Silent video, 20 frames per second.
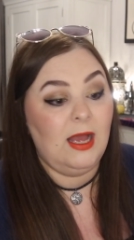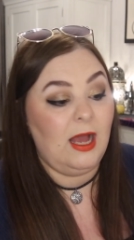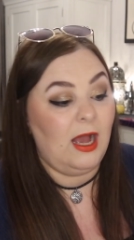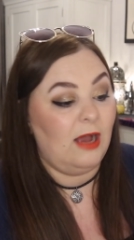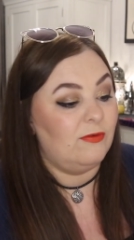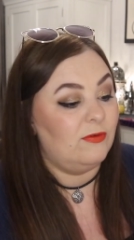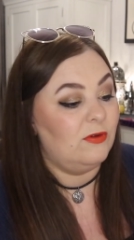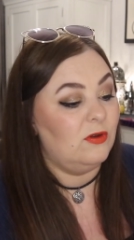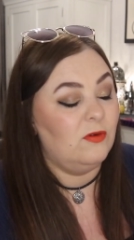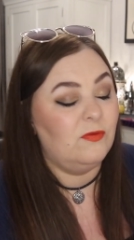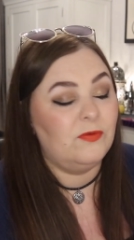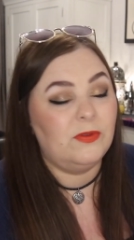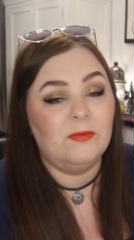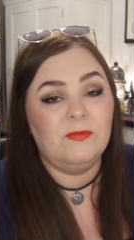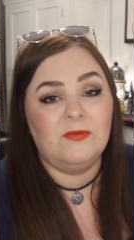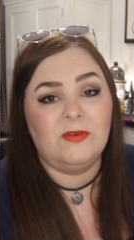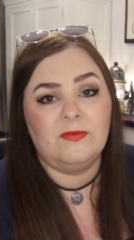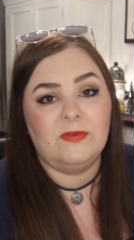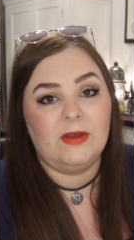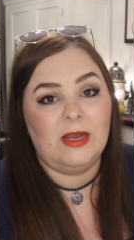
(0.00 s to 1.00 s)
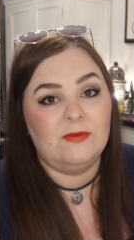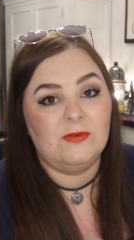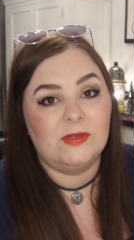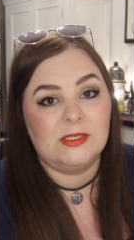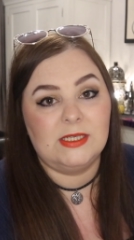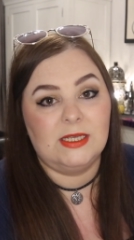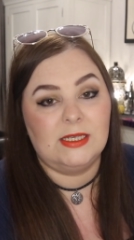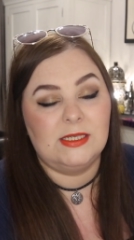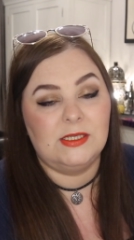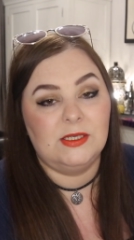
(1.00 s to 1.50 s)
I've loved them for five or
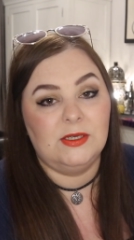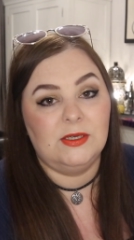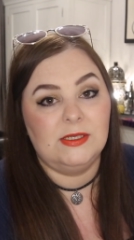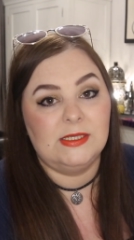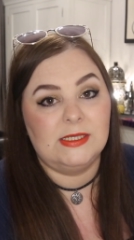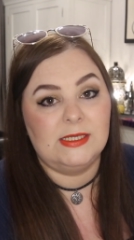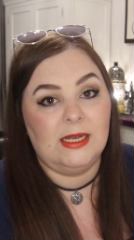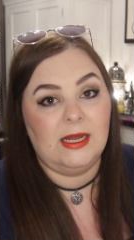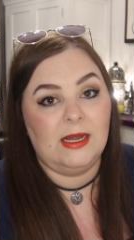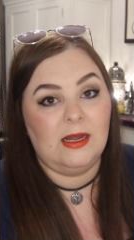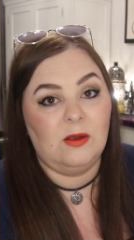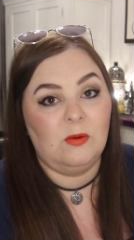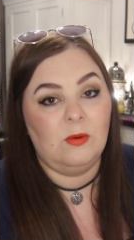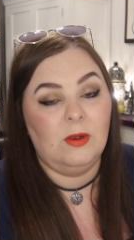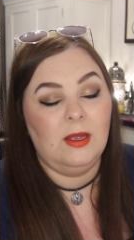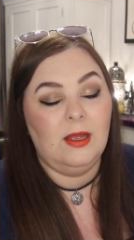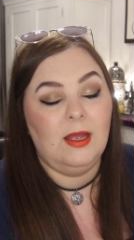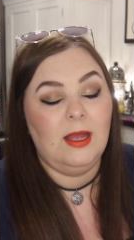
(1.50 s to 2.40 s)
six years now